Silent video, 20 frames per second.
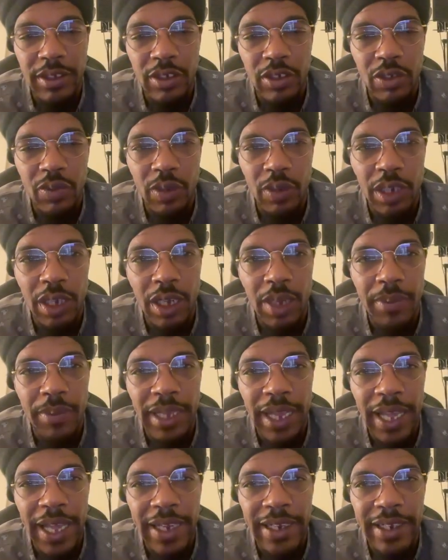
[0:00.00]
you would come and
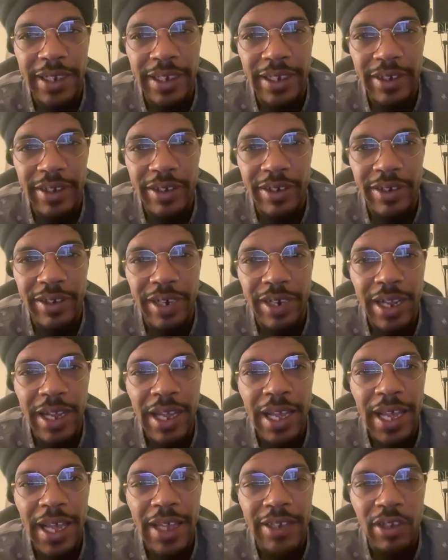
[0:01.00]
add it here
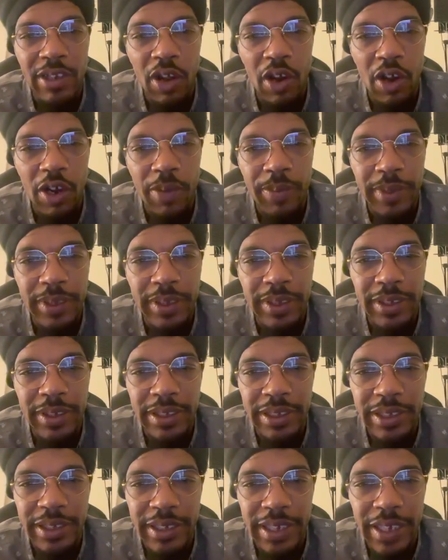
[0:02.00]
at the
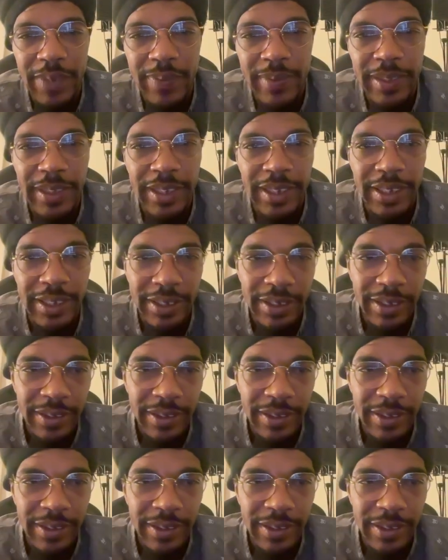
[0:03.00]
RPC and everything,